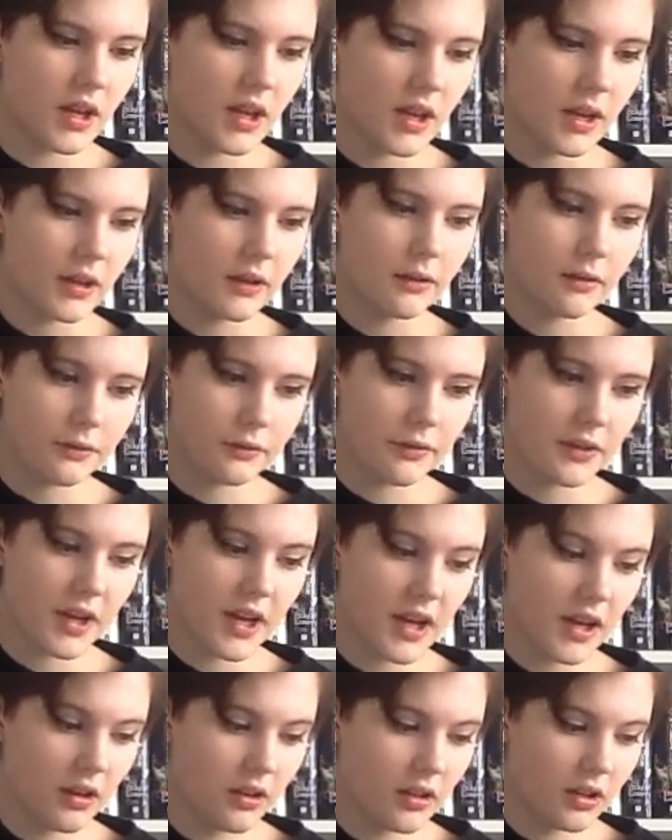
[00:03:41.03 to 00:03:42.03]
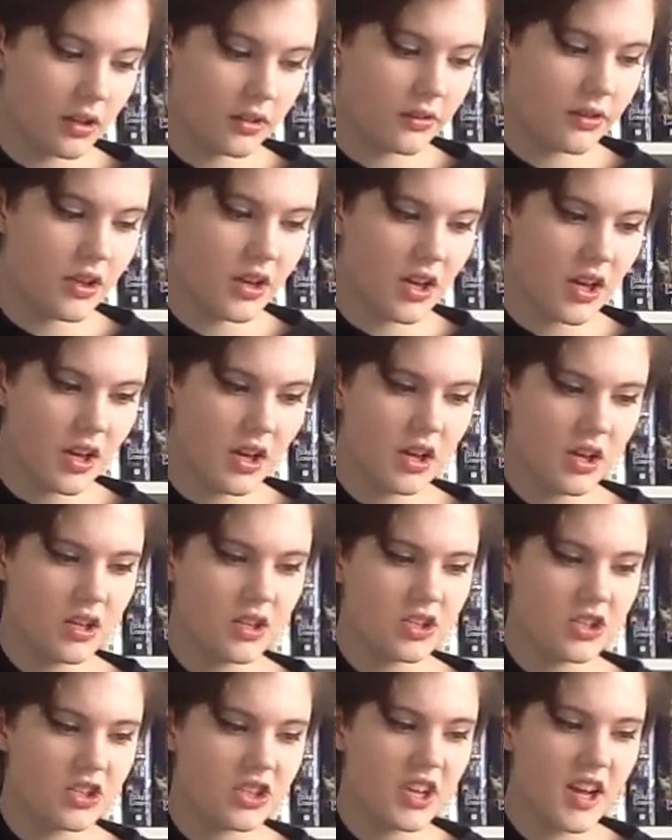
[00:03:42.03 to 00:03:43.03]
If I had the
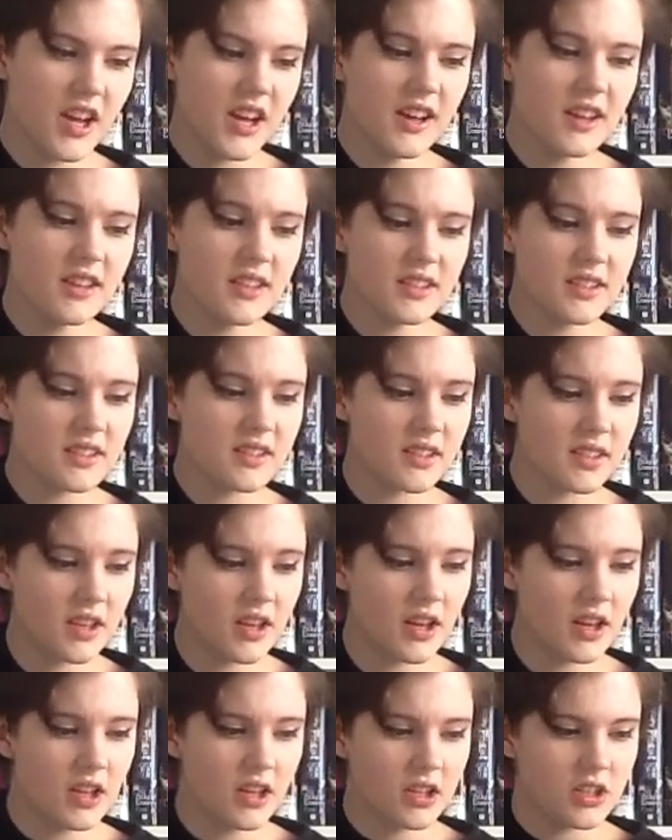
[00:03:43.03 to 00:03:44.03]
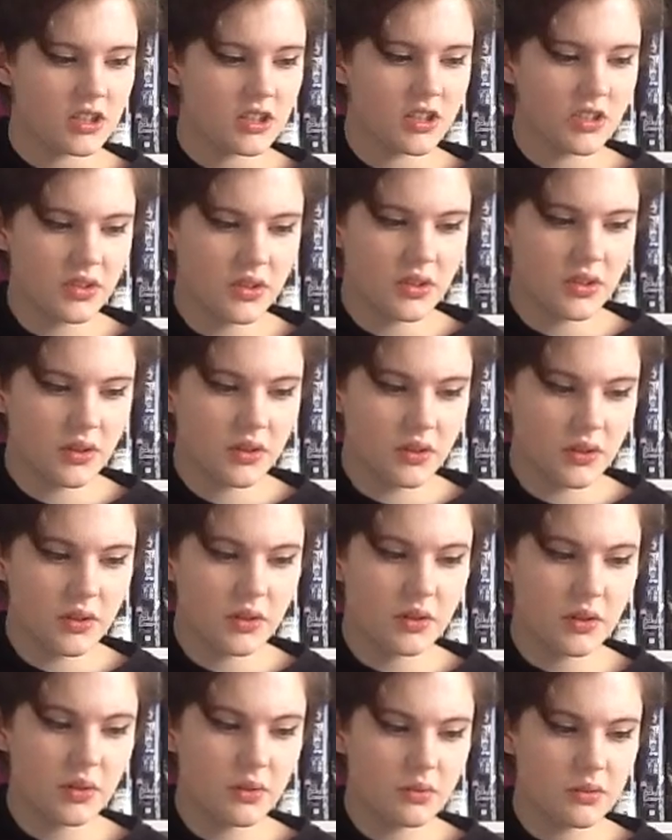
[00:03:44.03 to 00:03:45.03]
chance to
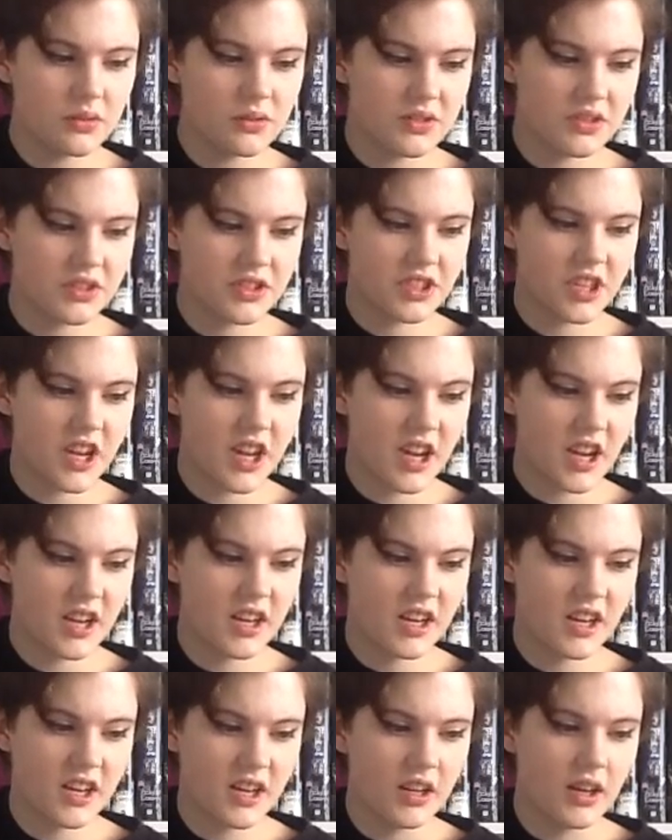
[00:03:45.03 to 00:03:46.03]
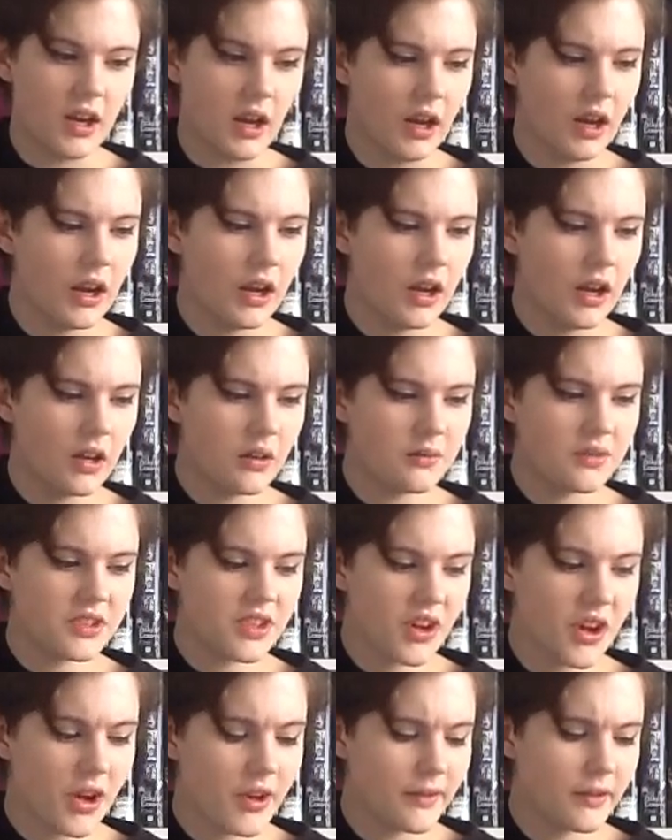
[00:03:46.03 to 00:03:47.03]
say I'm
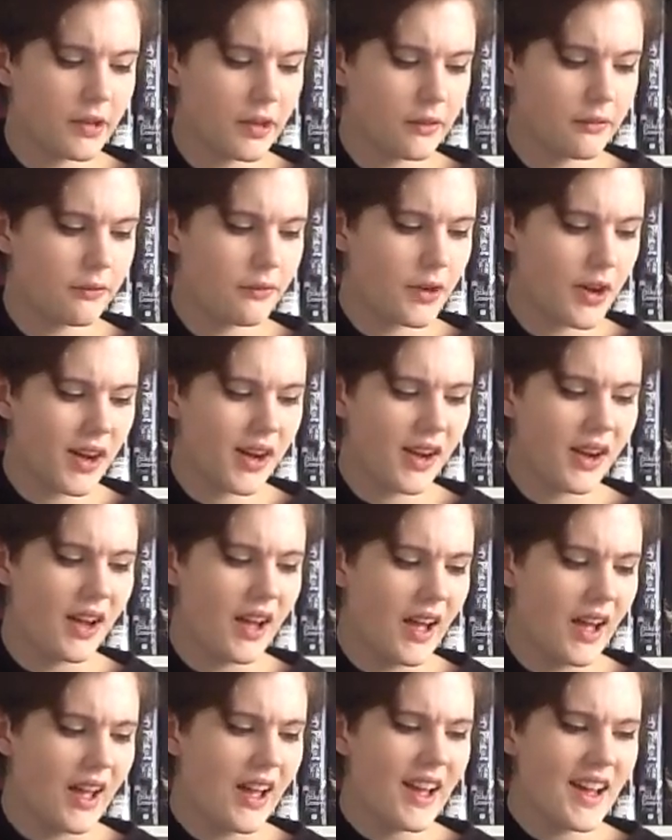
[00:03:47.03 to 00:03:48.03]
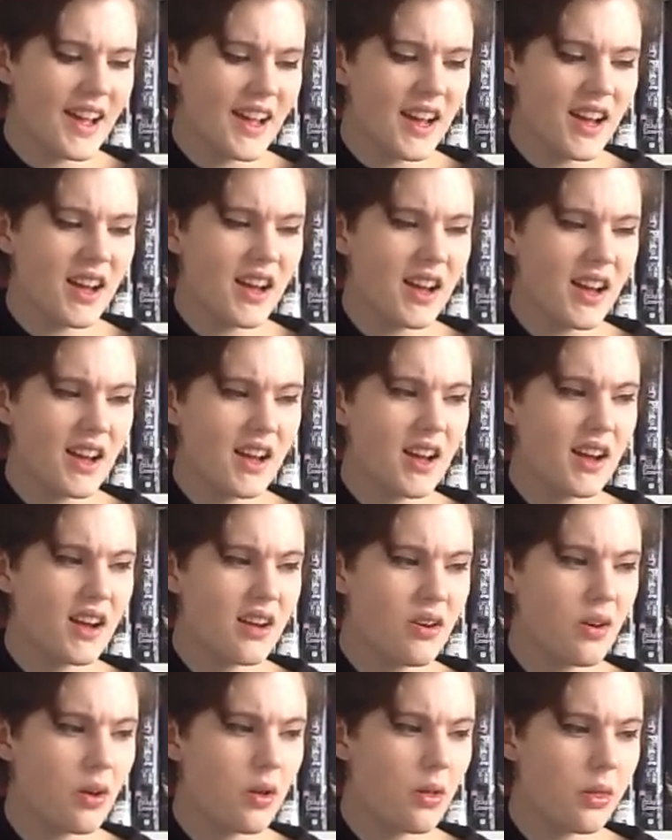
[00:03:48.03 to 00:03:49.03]
sorry for
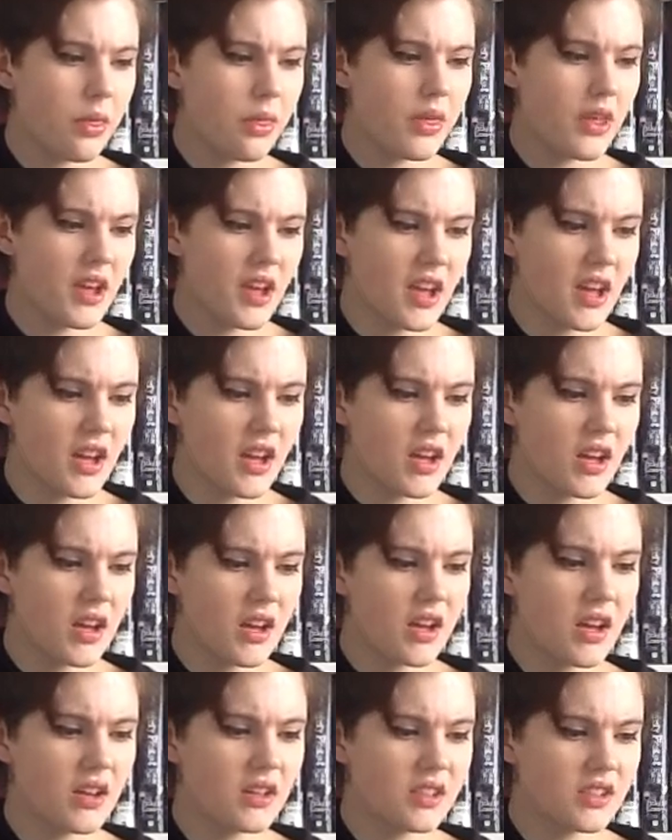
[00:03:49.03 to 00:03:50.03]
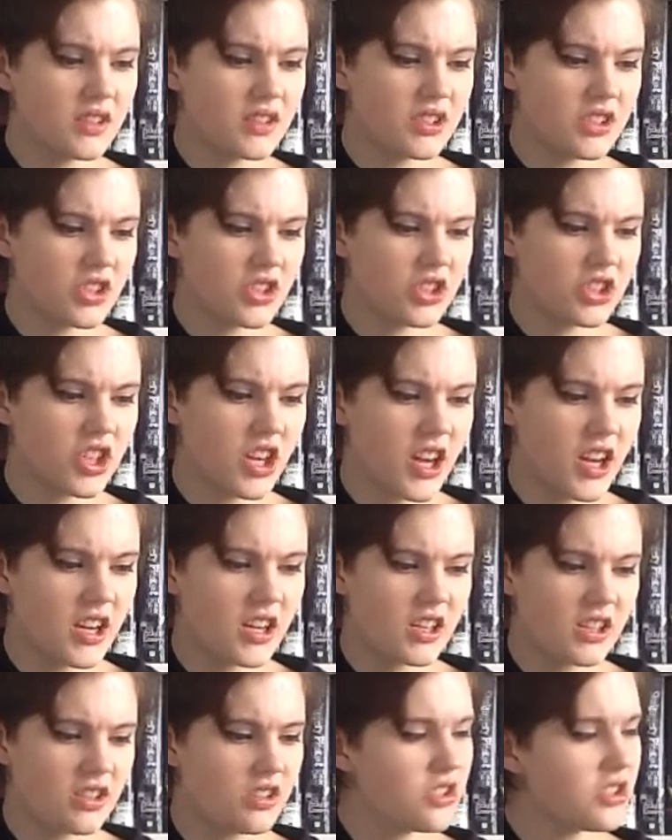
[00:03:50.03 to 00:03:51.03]
how things
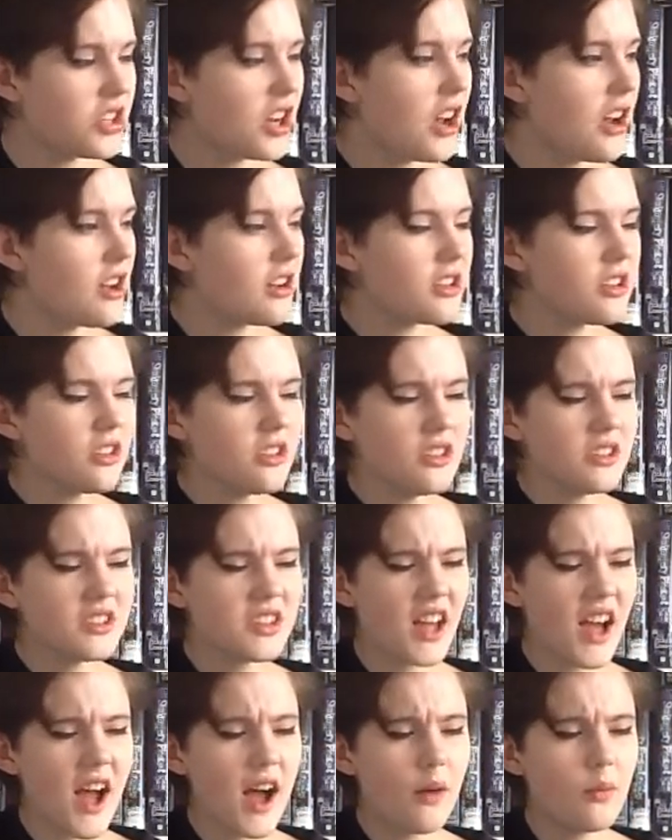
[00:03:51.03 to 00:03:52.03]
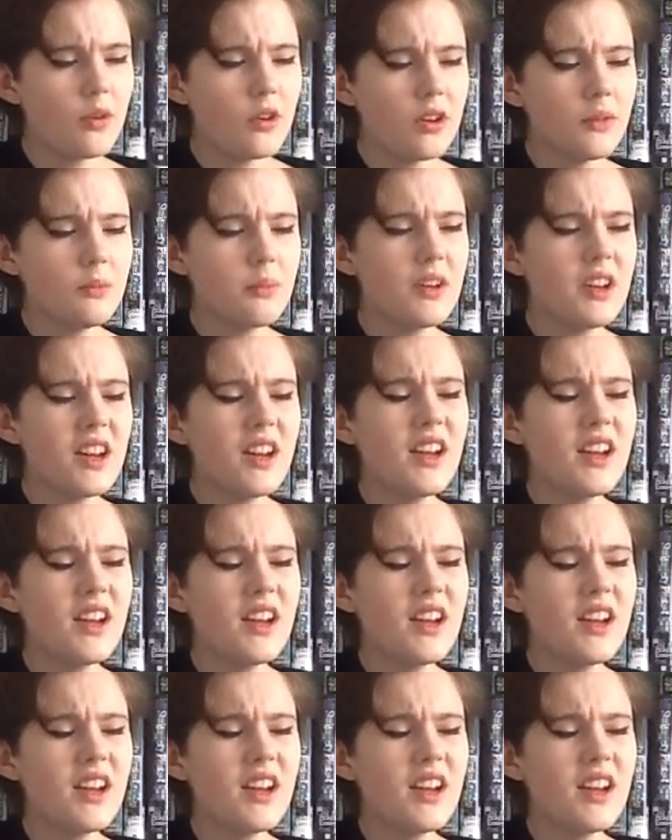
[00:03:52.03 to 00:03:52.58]
change, 'cause I would be